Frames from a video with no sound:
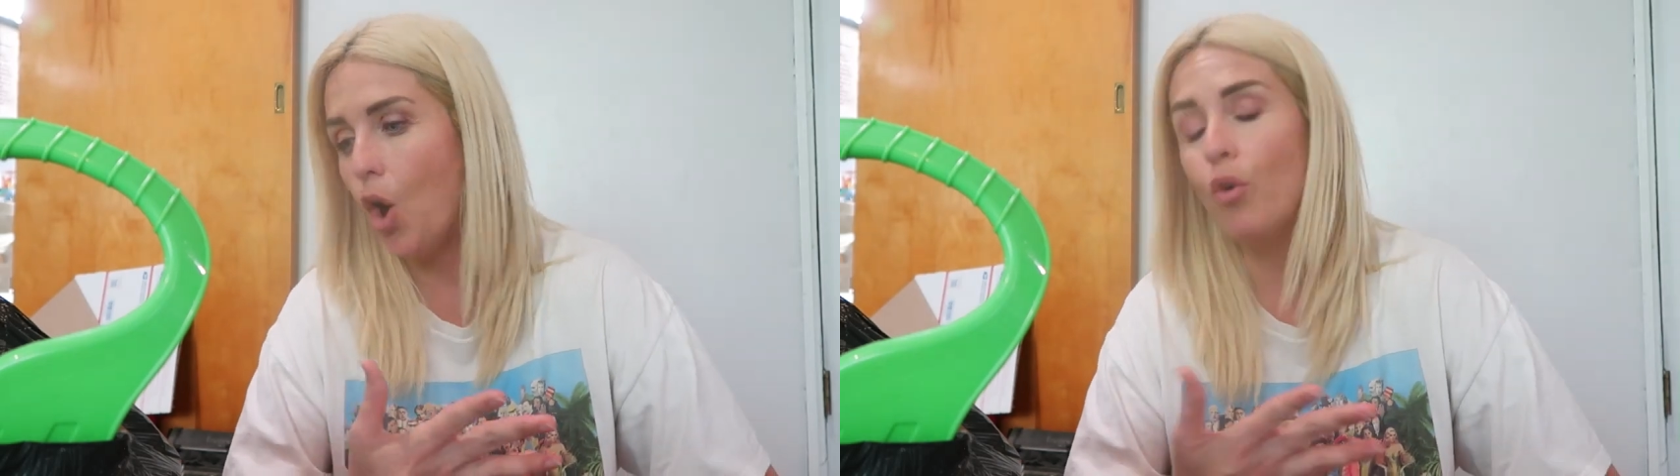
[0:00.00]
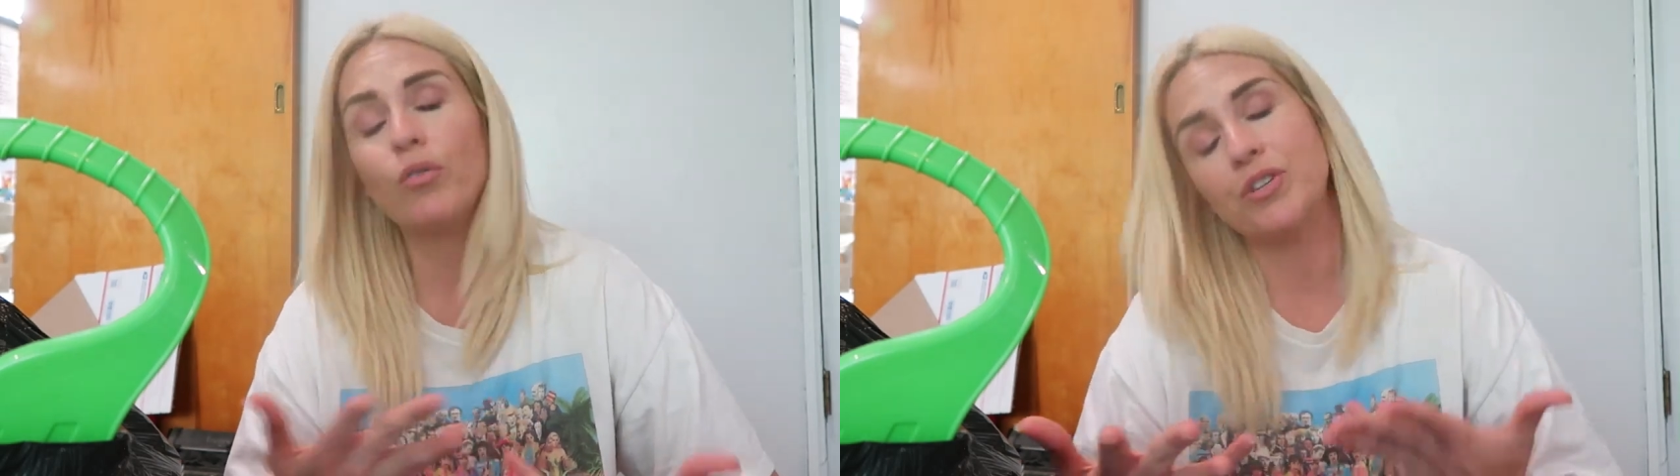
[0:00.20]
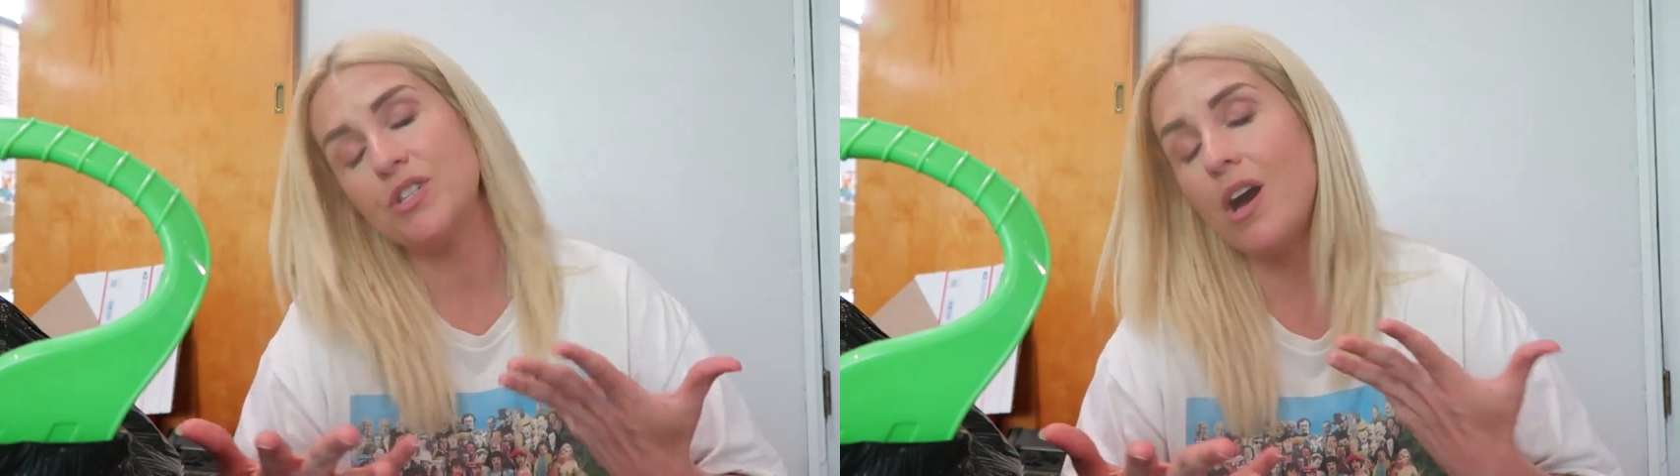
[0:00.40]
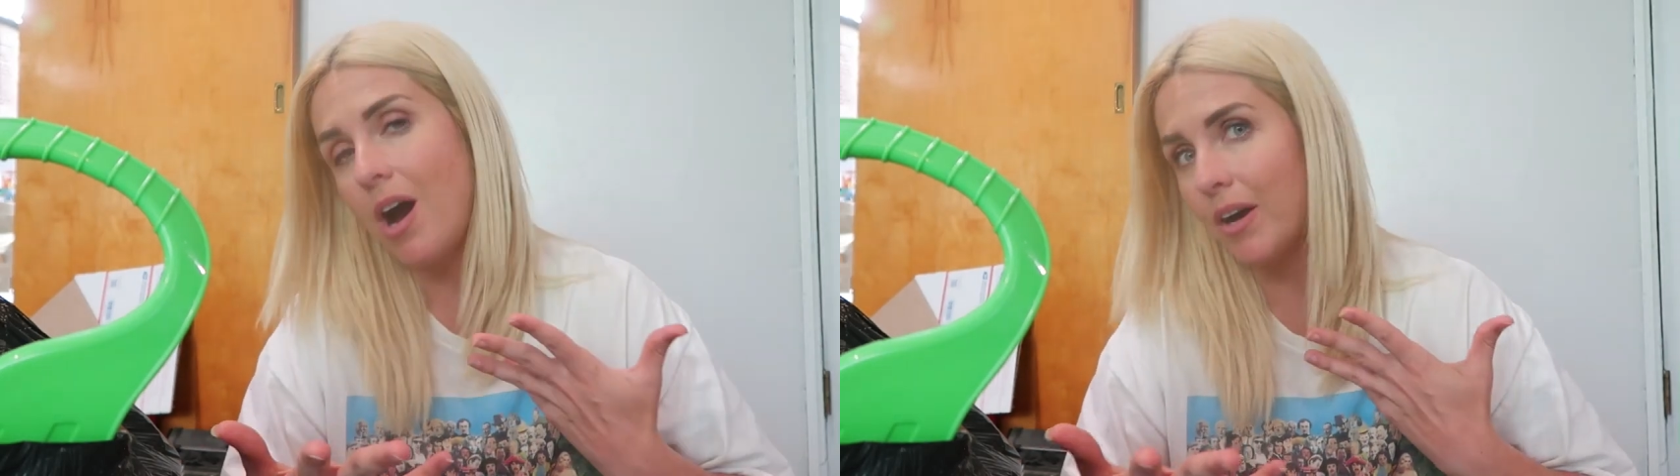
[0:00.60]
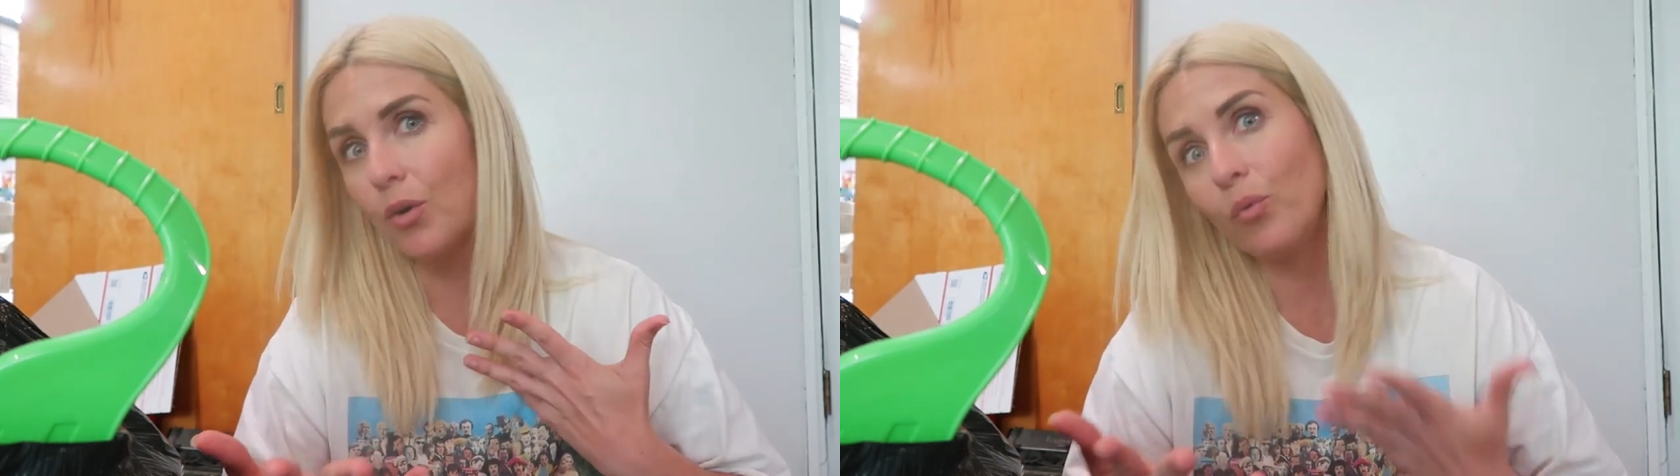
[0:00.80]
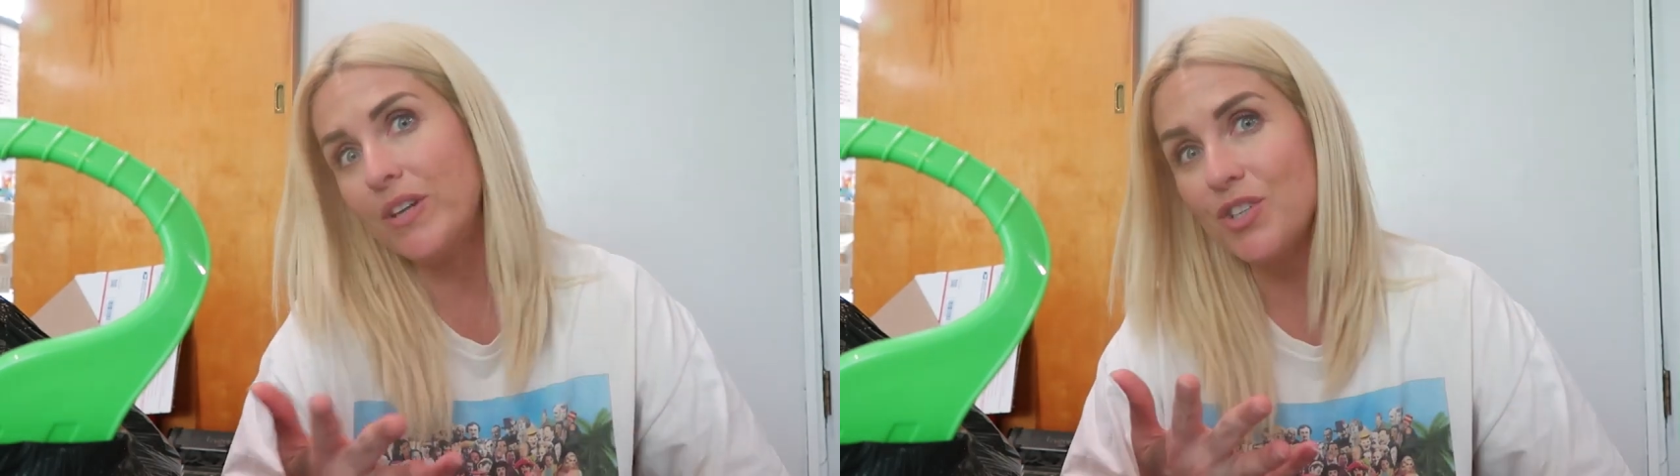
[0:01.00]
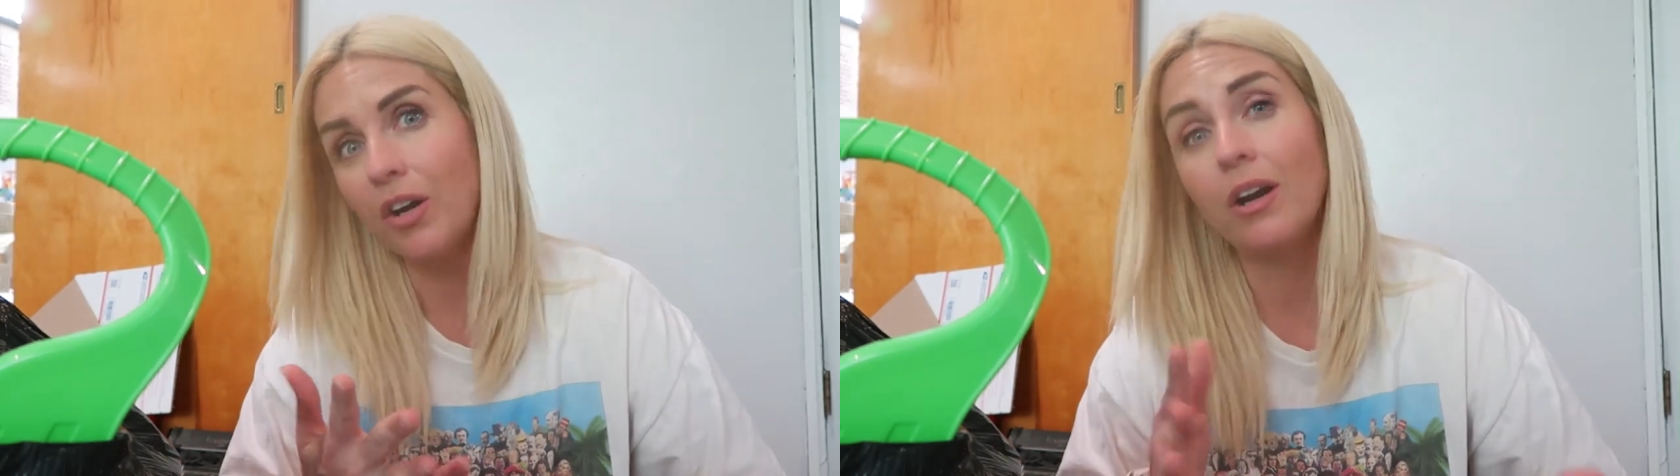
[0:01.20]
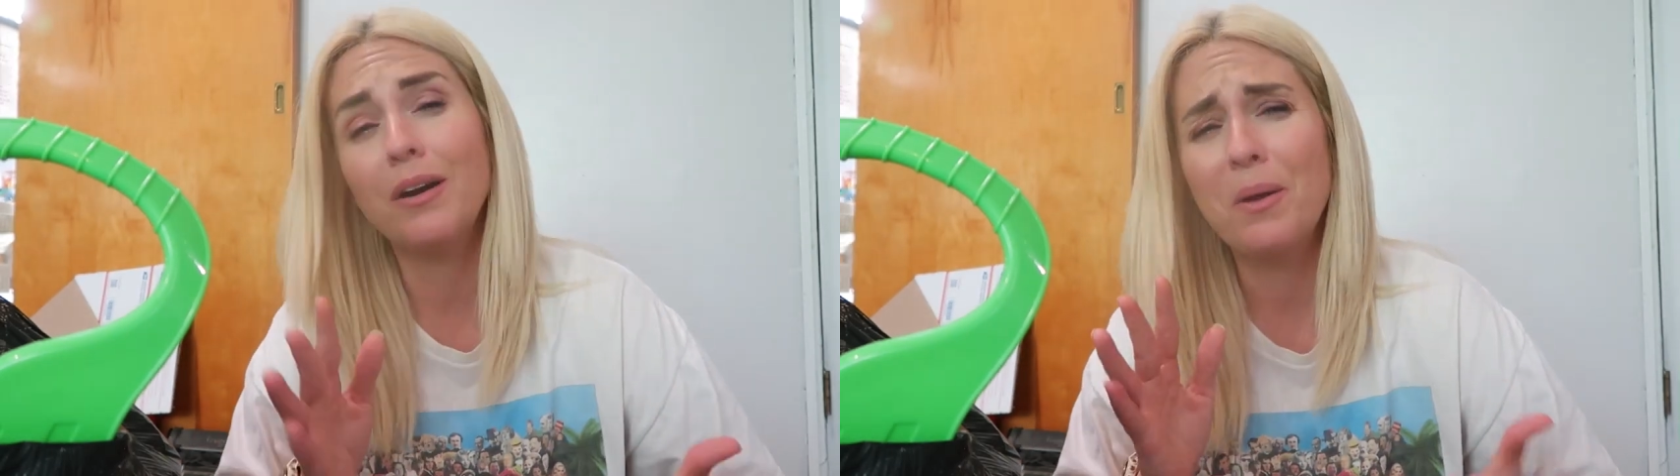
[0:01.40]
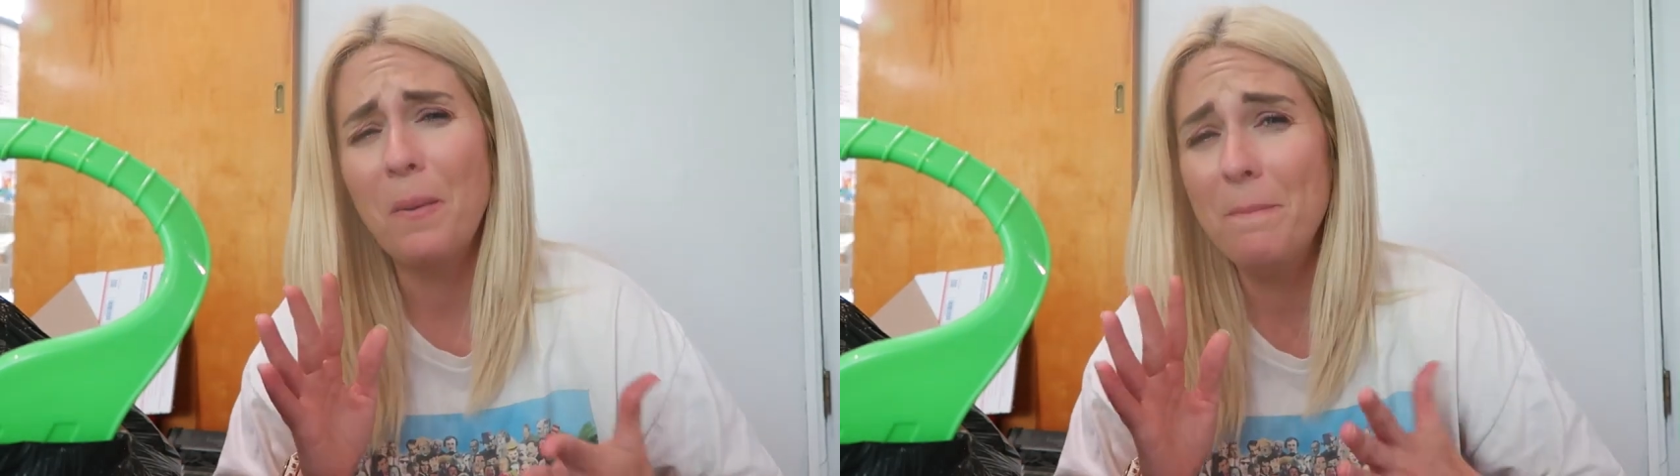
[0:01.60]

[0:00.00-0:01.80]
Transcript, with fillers: overstock return